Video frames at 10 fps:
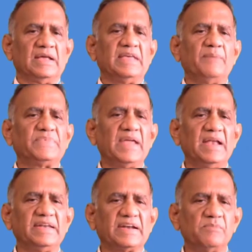The
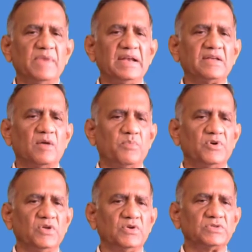heptane determinant are
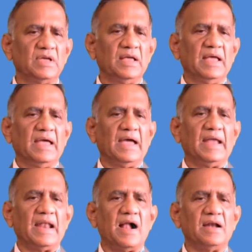produced
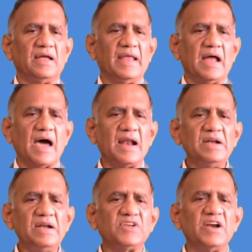and
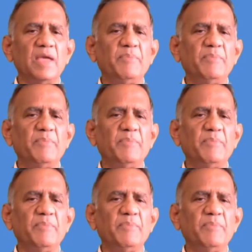unaltered